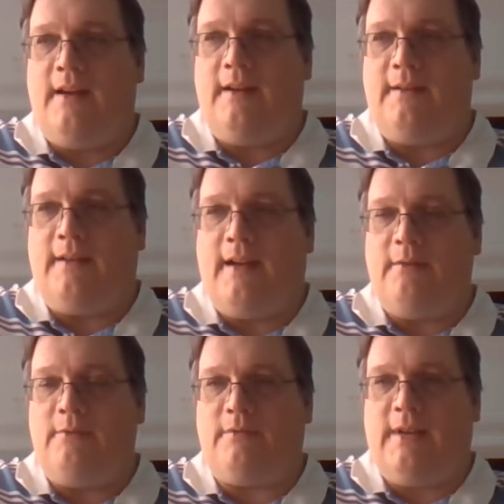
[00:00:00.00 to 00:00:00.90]

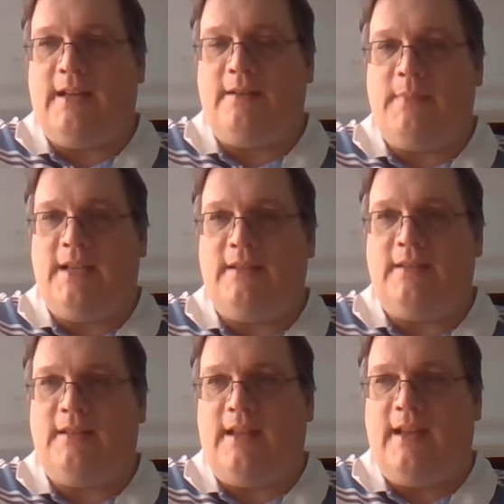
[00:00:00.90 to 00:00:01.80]
I would
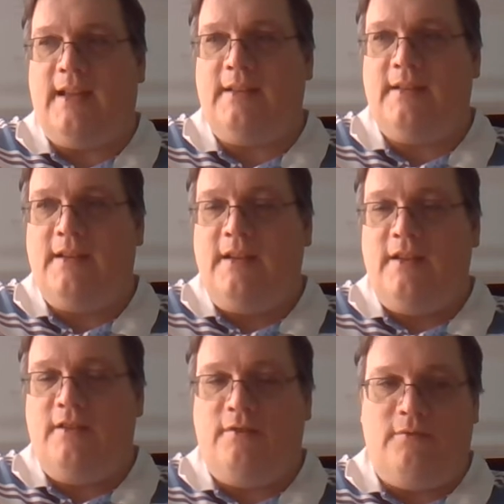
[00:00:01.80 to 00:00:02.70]
recommend that
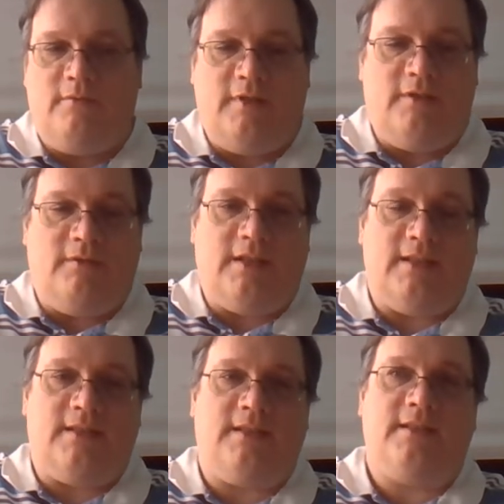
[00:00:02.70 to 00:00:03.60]
you
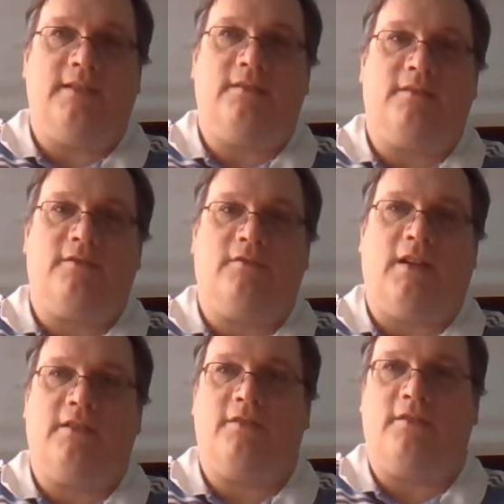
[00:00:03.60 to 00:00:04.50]
consider
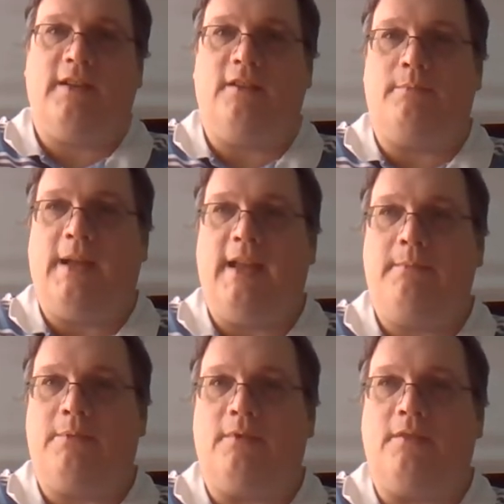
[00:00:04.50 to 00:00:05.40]
structuring your
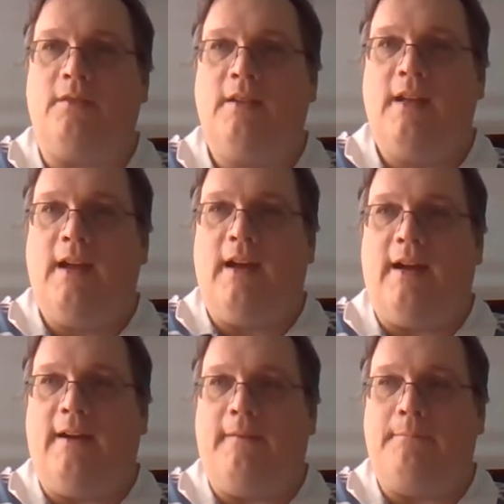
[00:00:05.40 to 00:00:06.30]
paper
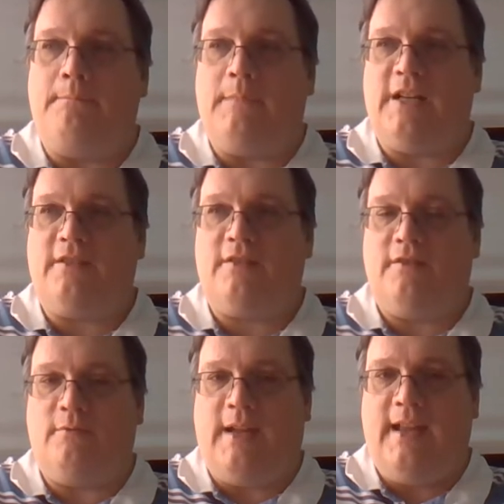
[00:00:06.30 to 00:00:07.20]
much
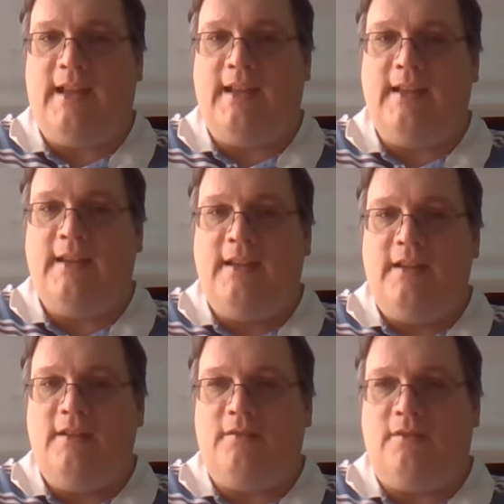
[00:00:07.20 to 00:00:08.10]
the way
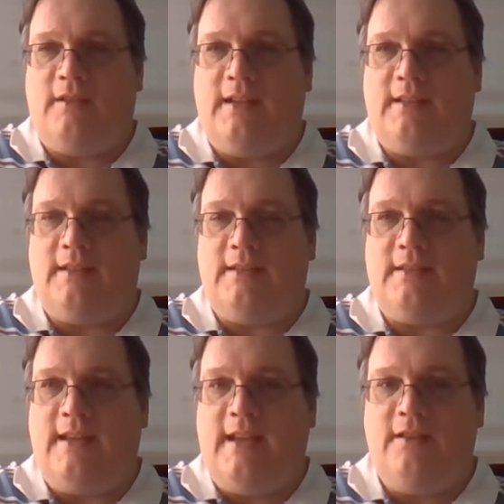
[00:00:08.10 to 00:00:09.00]
you look at the
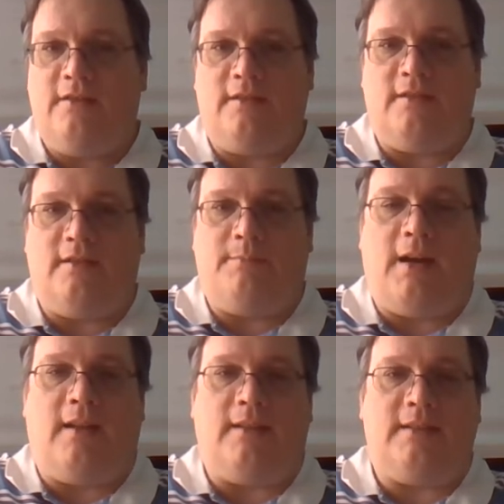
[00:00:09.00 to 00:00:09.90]
stages of the
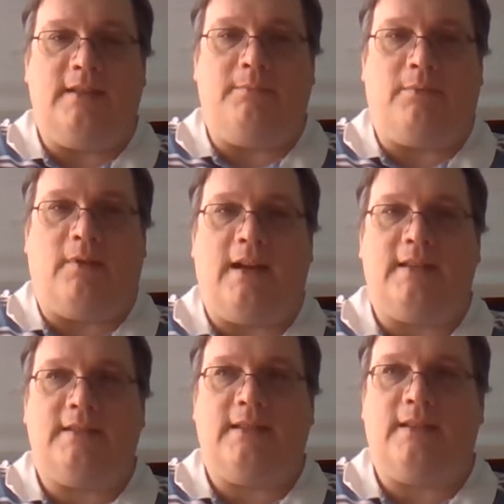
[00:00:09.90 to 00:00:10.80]
policy
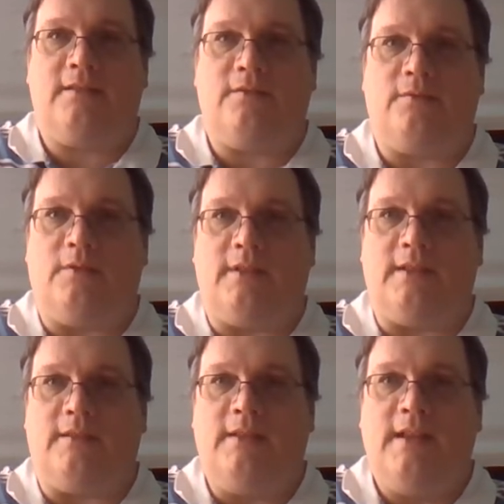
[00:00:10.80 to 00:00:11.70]
process or
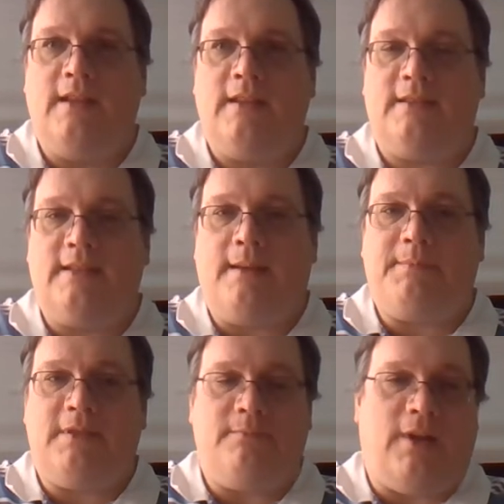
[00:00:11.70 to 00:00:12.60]
the
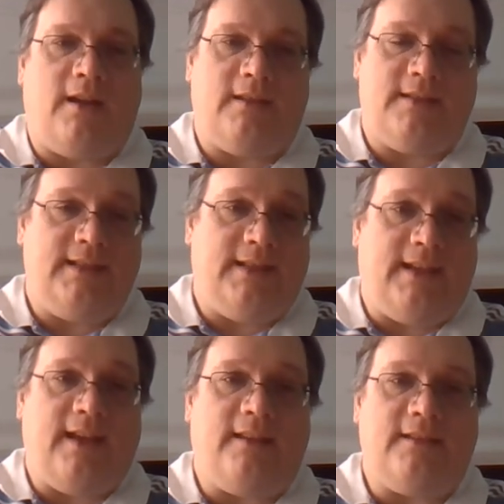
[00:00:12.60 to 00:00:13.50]
steps in policy
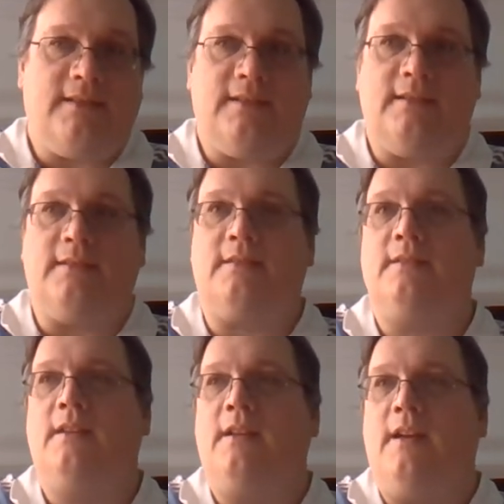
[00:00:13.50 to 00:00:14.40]
analysis.